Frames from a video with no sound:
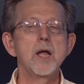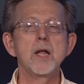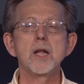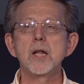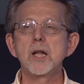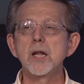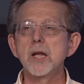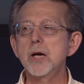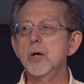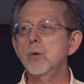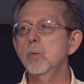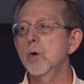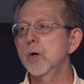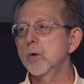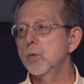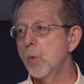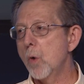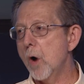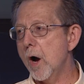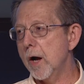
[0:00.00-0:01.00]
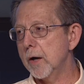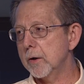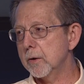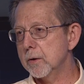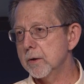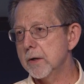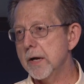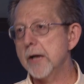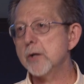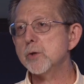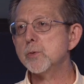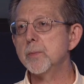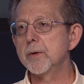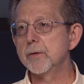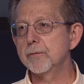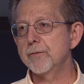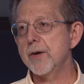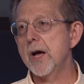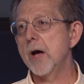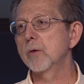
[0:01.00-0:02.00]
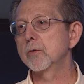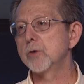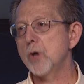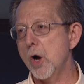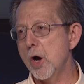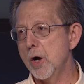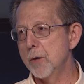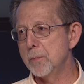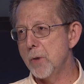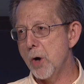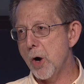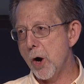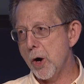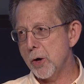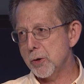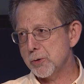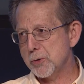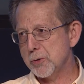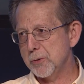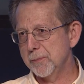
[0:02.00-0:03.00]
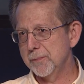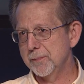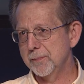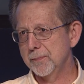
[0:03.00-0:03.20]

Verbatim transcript: liquid water has been found on Mars.